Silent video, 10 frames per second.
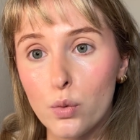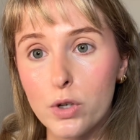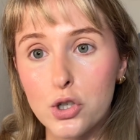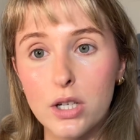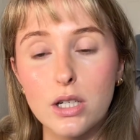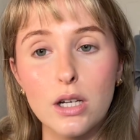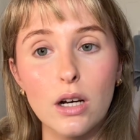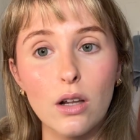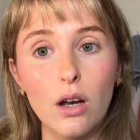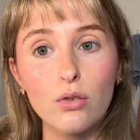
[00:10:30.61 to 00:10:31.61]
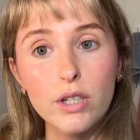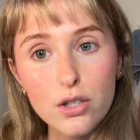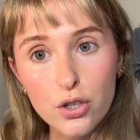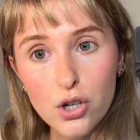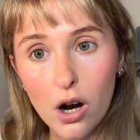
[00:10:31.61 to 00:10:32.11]
which I did a lot of
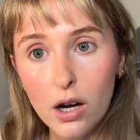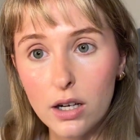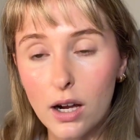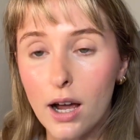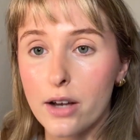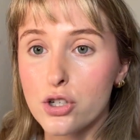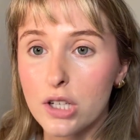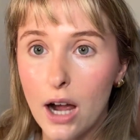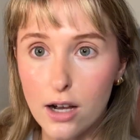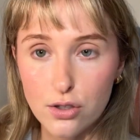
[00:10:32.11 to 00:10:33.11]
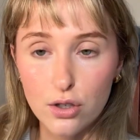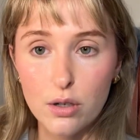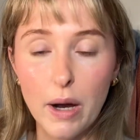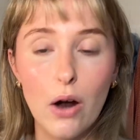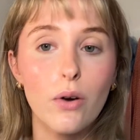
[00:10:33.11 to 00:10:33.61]
research on, and I actually asked her
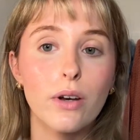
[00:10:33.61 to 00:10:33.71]
about,